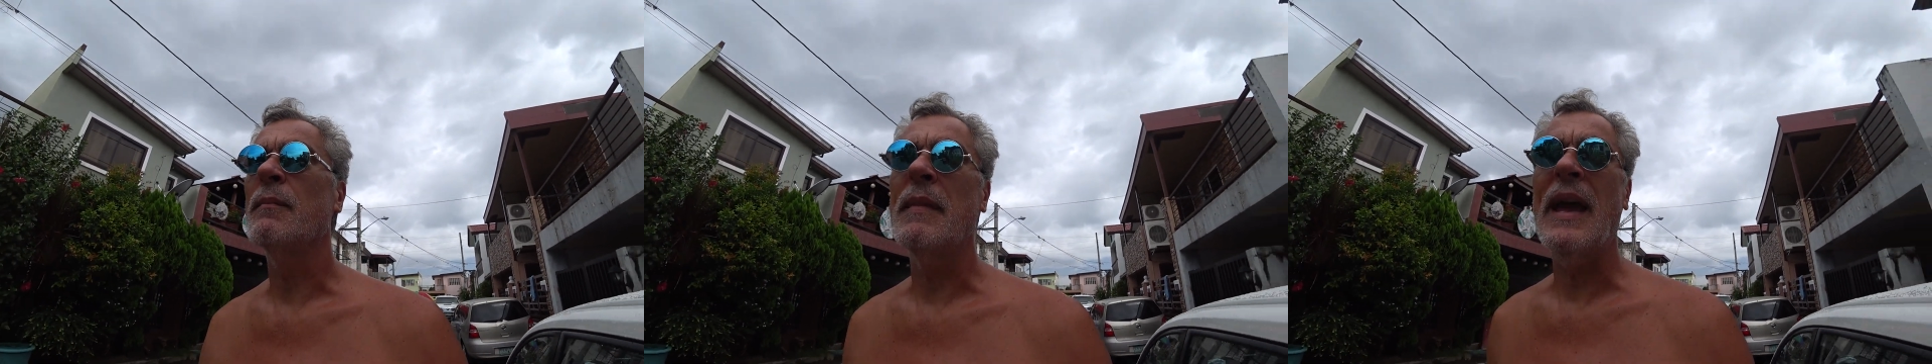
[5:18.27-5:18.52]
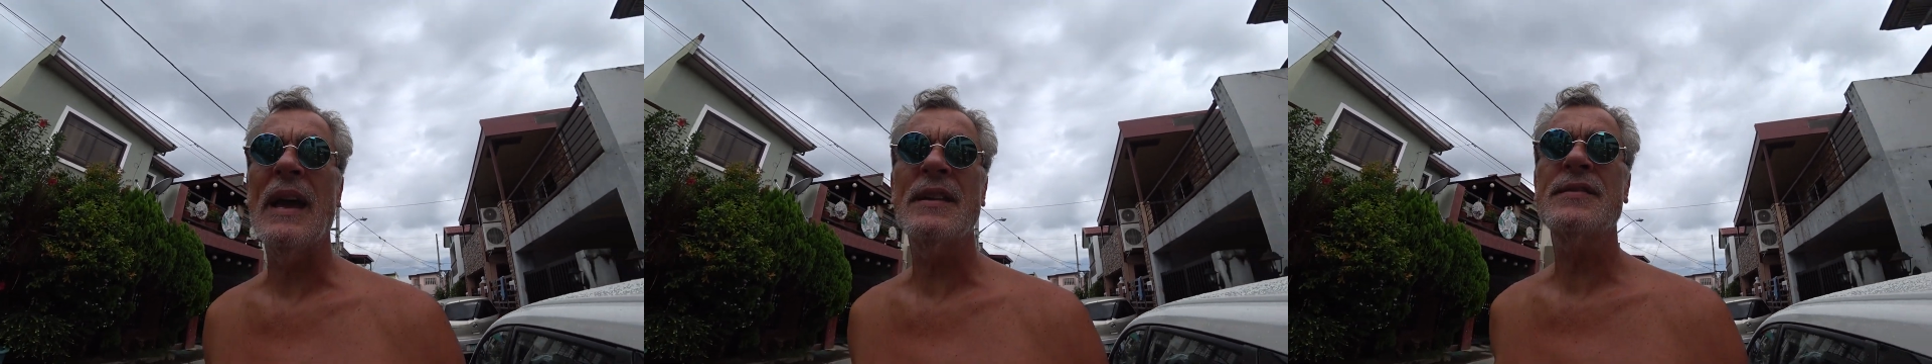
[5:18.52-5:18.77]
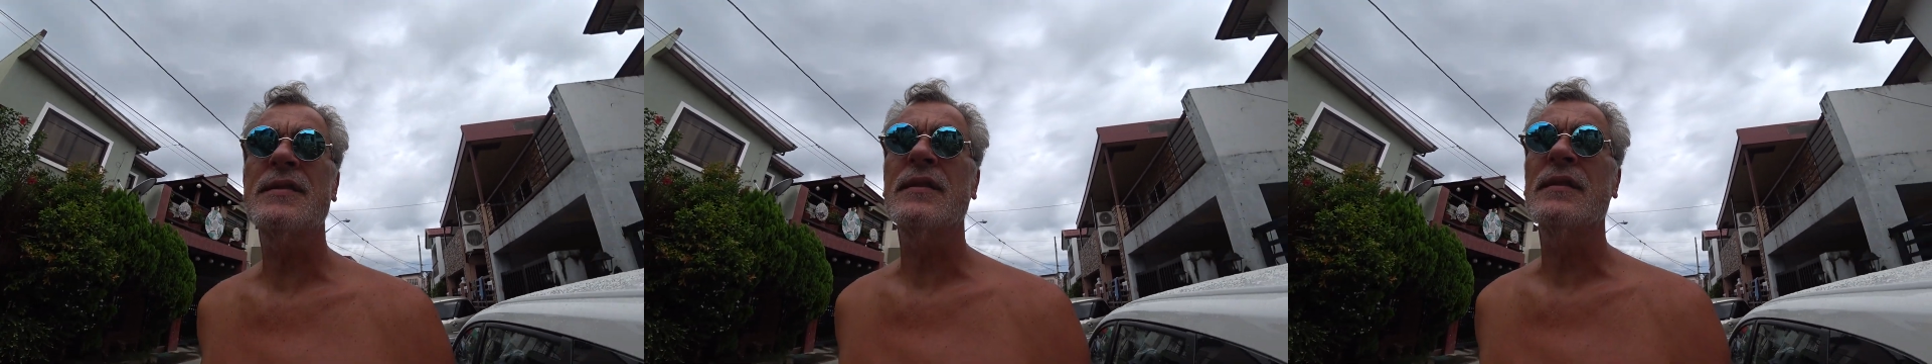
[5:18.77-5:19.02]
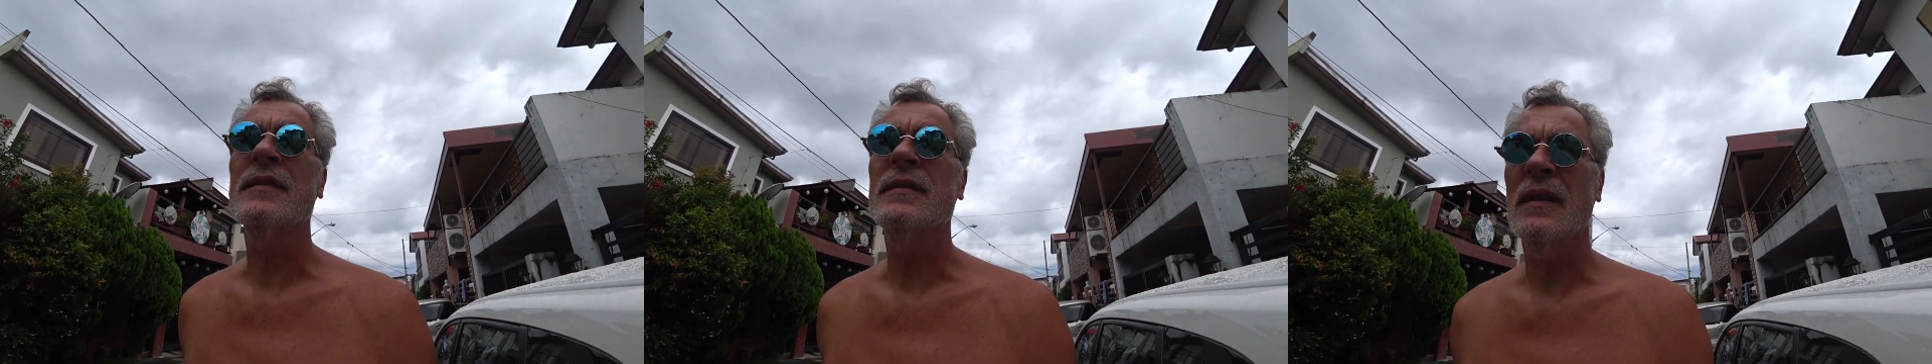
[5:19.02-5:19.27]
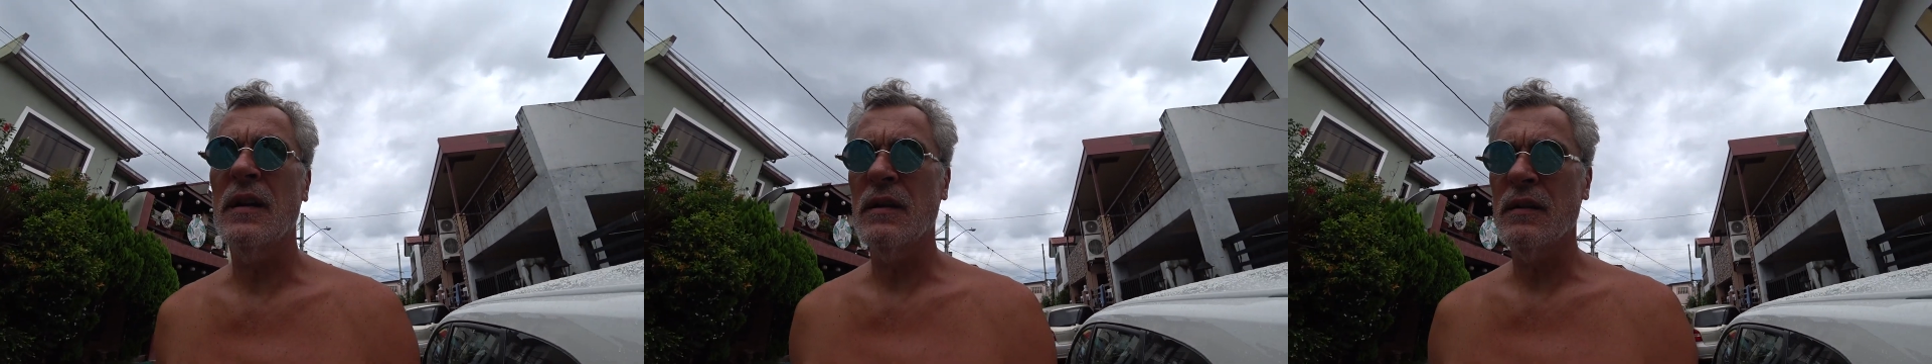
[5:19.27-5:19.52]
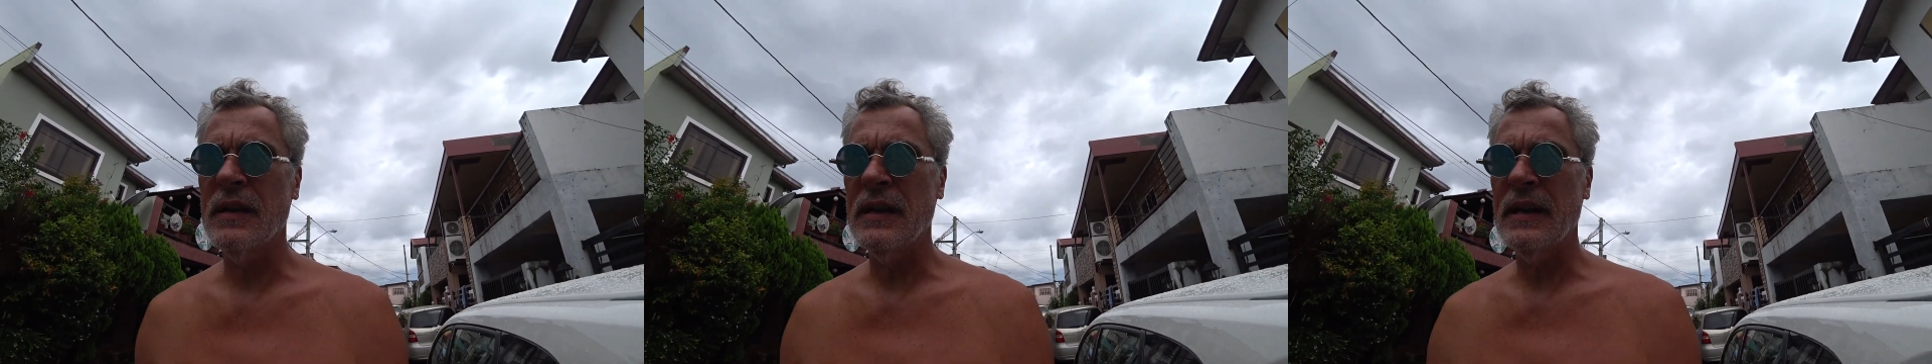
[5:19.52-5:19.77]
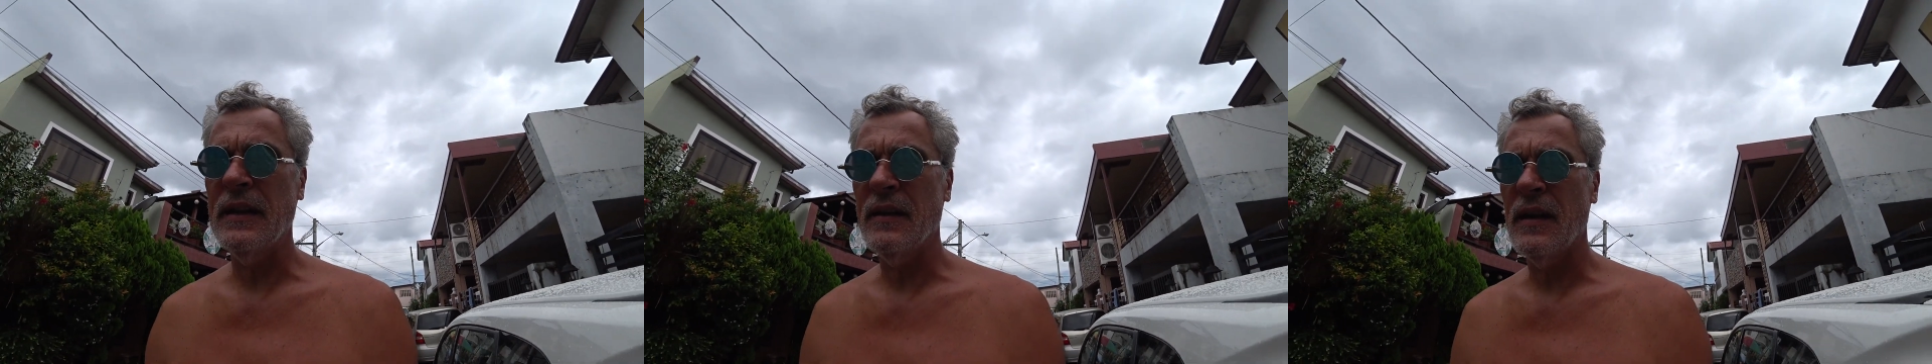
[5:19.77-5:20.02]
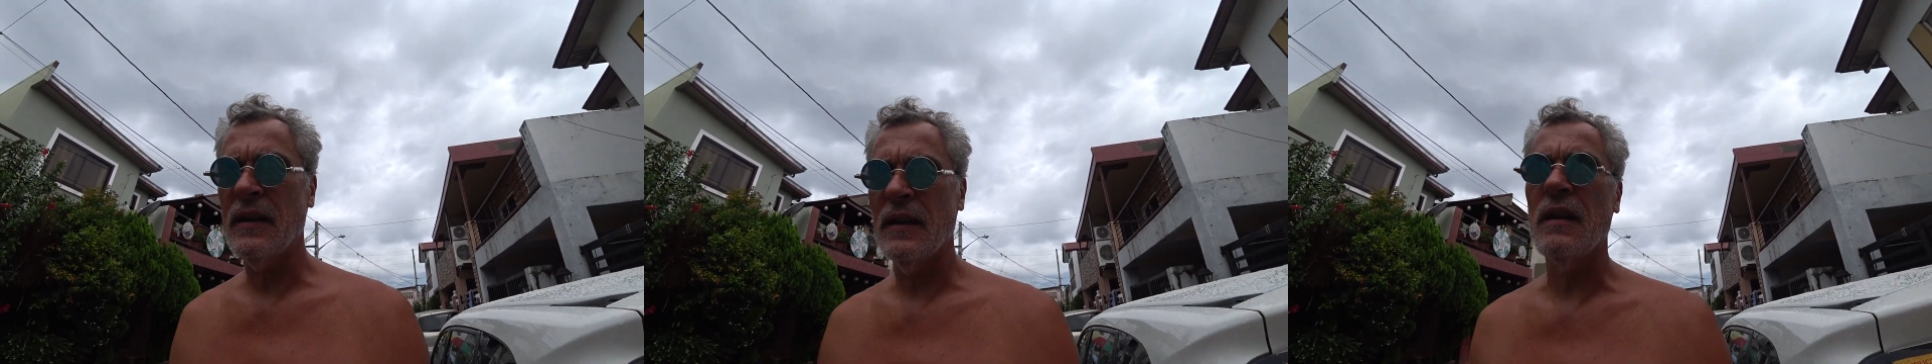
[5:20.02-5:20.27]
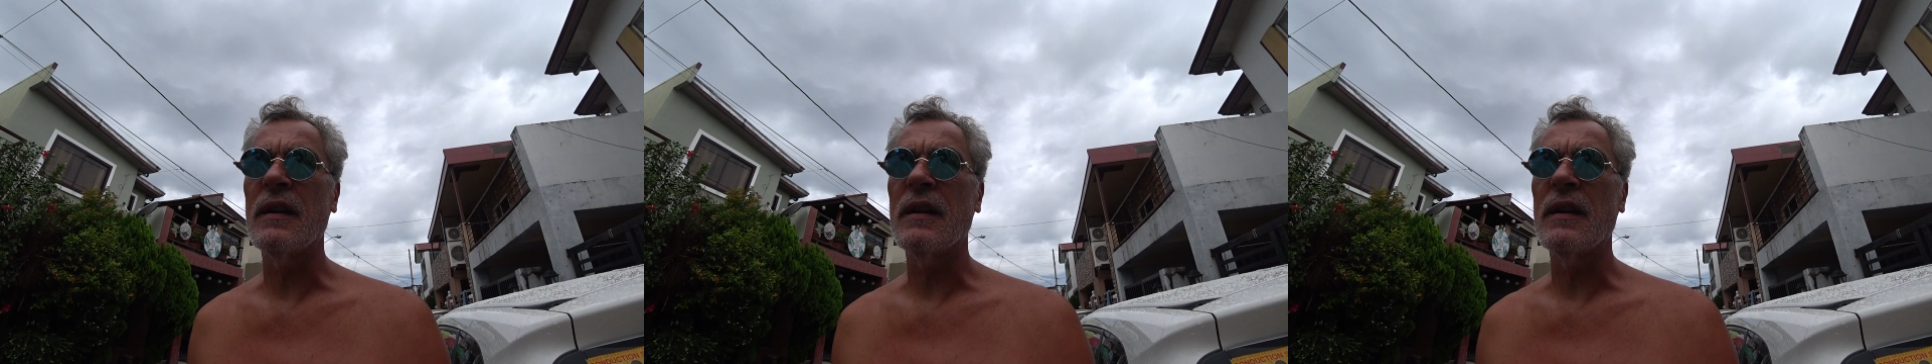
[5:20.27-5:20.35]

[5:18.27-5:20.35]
masks are getting lung